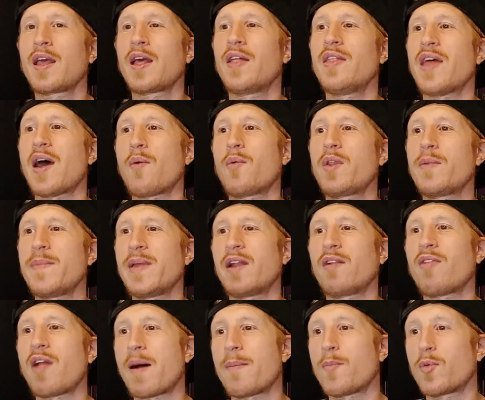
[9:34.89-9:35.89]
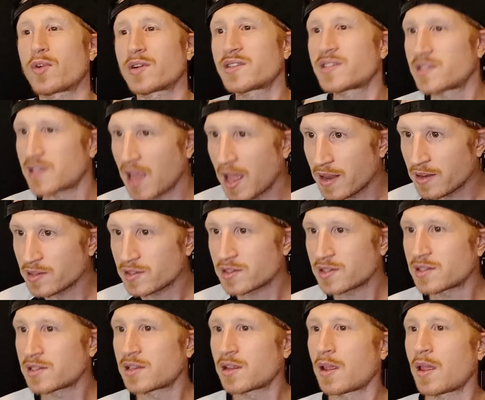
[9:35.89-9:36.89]
That would have made a lot more
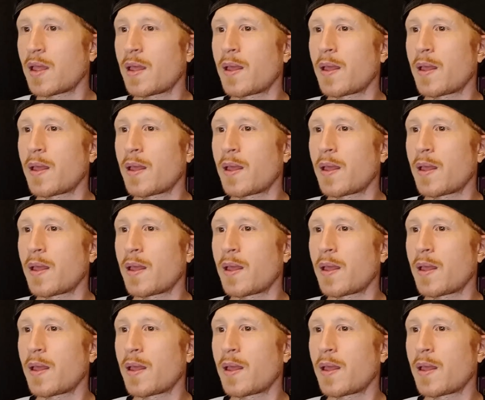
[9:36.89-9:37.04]
sense.